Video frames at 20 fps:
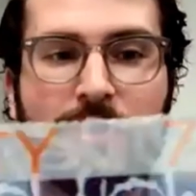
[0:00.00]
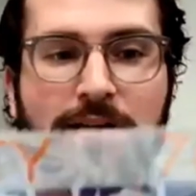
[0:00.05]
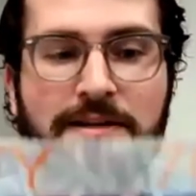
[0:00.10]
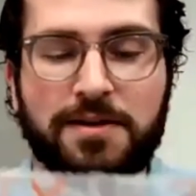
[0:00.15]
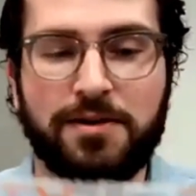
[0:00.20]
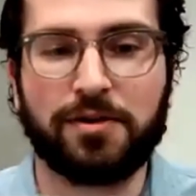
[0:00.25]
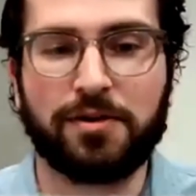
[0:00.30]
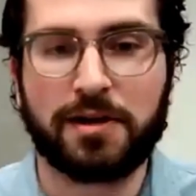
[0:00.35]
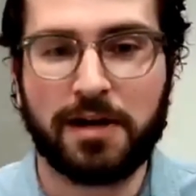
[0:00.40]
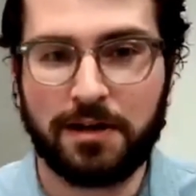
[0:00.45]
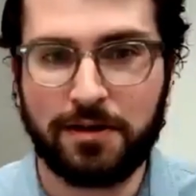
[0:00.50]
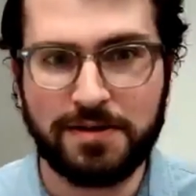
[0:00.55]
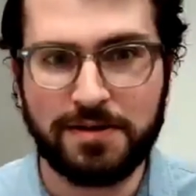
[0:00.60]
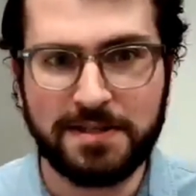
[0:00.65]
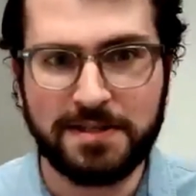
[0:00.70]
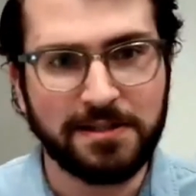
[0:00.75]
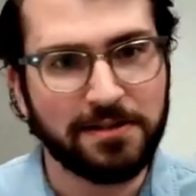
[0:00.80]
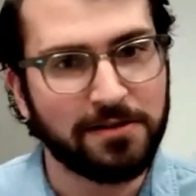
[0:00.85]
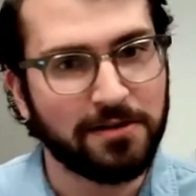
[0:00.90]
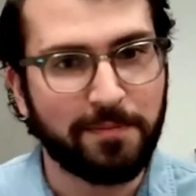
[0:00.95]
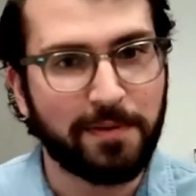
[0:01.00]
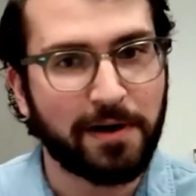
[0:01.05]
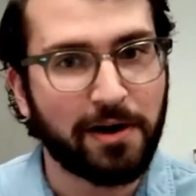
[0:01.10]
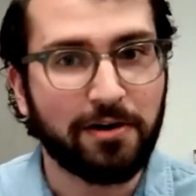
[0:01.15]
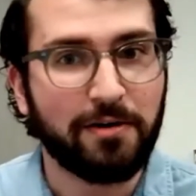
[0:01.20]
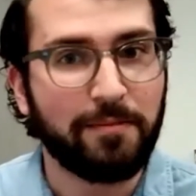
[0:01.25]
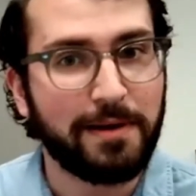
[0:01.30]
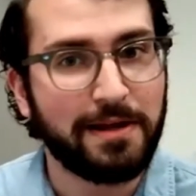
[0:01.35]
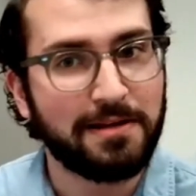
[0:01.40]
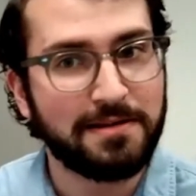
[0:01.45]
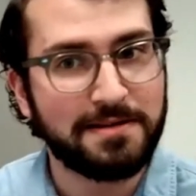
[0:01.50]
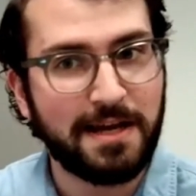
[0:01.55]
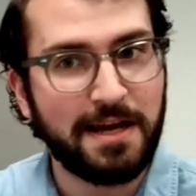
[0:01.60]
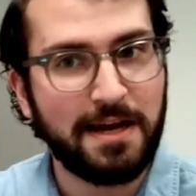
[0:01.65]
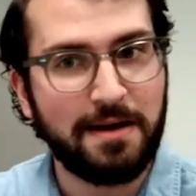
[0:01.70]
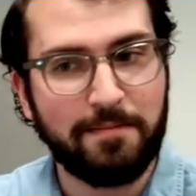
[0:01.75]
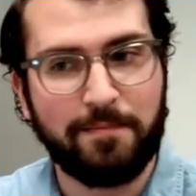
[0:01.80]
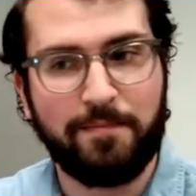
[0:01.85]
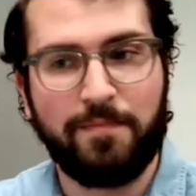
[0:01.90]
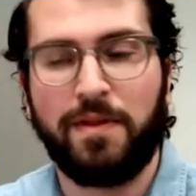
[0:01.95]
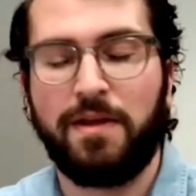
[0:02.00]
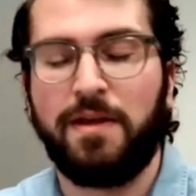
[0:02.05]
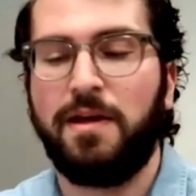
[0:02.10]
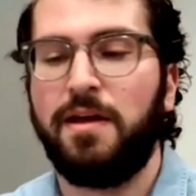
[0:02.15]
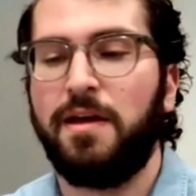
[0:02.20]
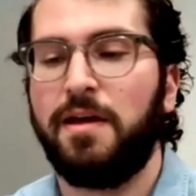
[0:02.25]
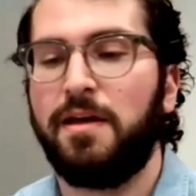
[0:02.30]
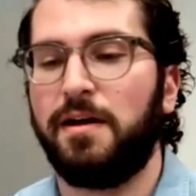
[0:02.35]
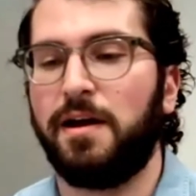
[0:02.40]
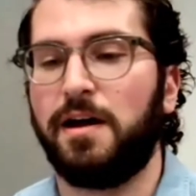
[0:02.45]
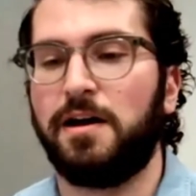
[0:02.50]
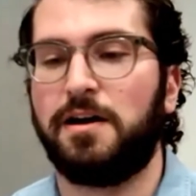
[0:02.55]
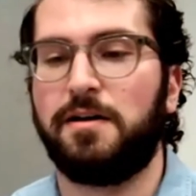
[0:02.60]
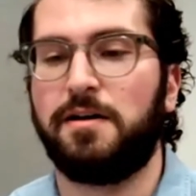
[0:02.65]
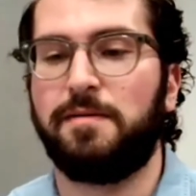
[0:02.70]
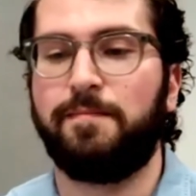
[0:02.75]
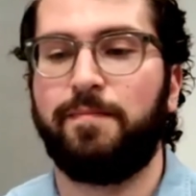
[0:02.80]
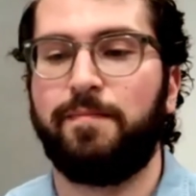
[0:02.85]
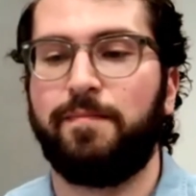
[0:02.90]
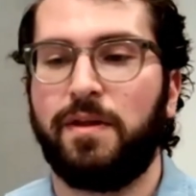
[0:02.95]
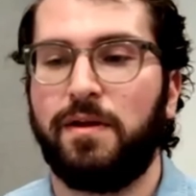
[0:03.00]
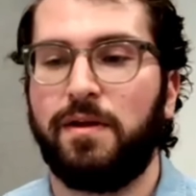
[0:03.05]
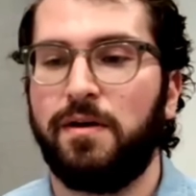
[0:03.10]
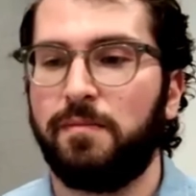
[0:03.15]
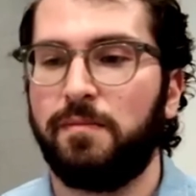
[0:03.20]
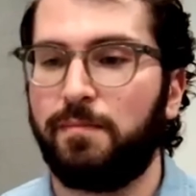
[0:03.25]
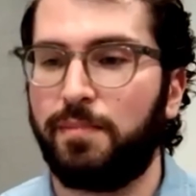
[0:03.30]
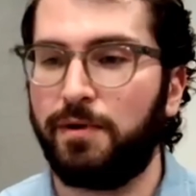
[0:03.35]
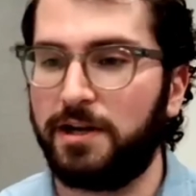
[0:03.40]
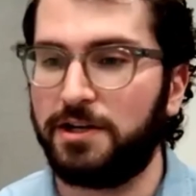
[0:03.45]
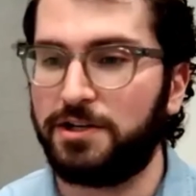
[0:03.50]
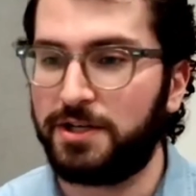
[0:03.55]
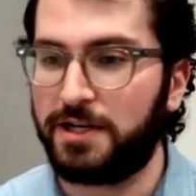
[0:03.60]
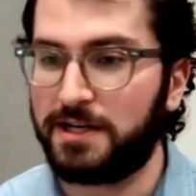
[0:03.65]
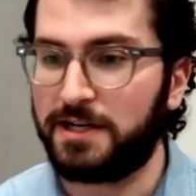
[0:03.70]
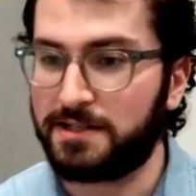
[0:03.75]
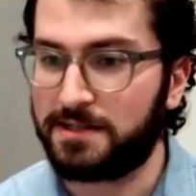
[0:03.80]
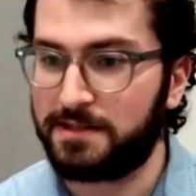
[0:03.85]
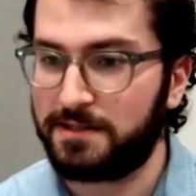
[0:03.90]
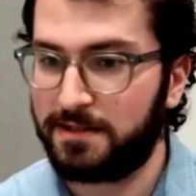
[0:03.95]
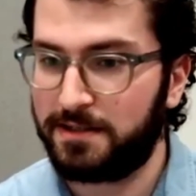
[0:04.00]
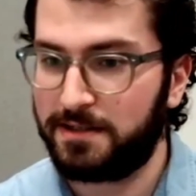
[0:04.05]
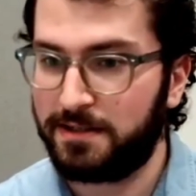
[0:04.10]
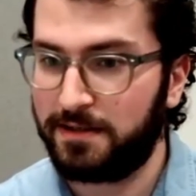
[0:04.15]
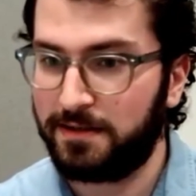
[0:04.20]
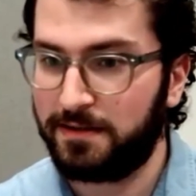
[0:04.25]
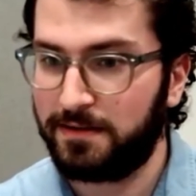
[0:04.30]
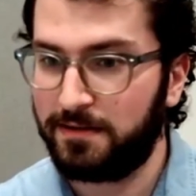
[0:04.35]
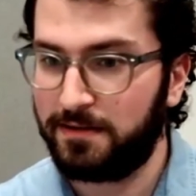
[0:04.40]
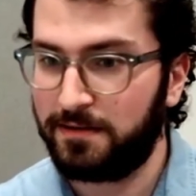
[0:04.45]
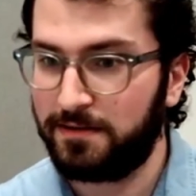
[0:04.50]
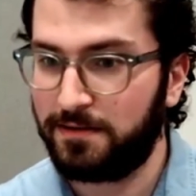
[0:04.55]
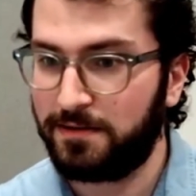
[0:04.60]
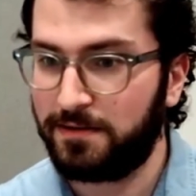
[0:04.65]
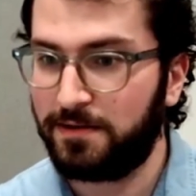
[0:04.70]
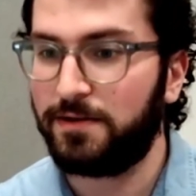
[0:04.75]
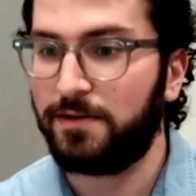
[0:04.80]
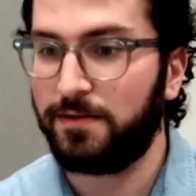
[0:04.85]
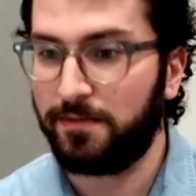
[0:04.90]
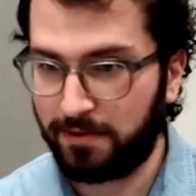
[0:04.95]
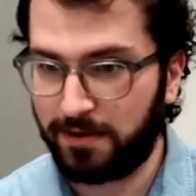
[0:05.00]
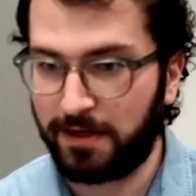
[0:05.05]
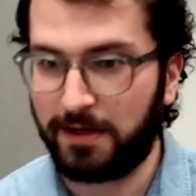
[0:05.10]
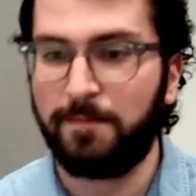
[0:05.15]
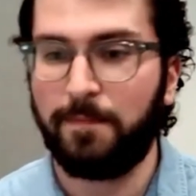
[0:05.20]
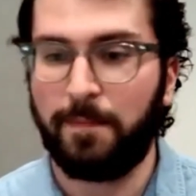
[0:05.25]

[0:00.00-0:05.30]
So your colors still appear to be the same, but it just, okay.